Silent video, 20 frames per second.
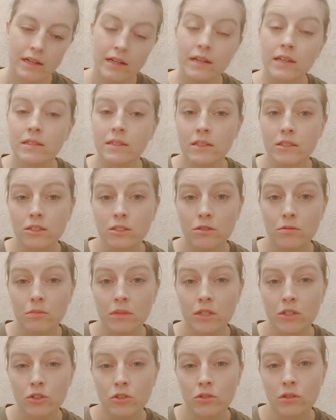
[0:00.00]
I need to
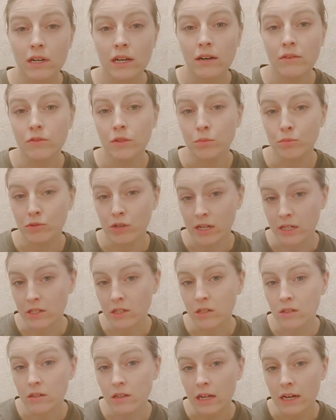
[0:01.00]
make sure I have the
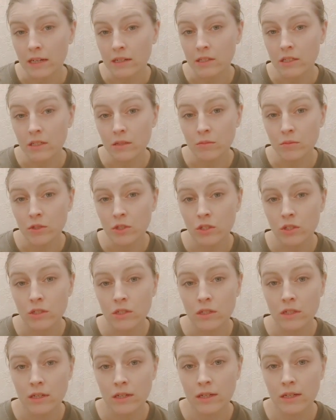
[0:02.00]
practical
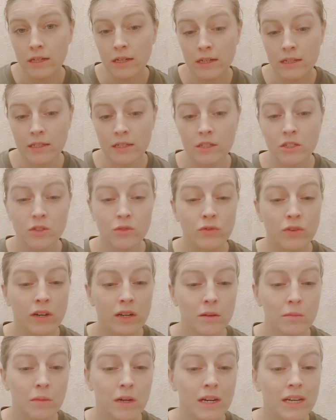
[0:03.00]
items. I need to
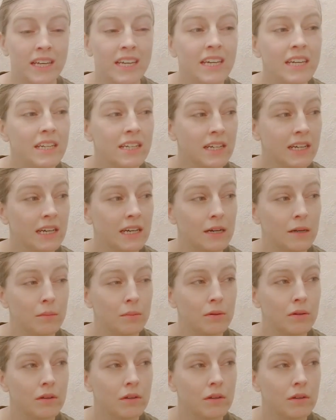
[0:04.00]
find my heat cap,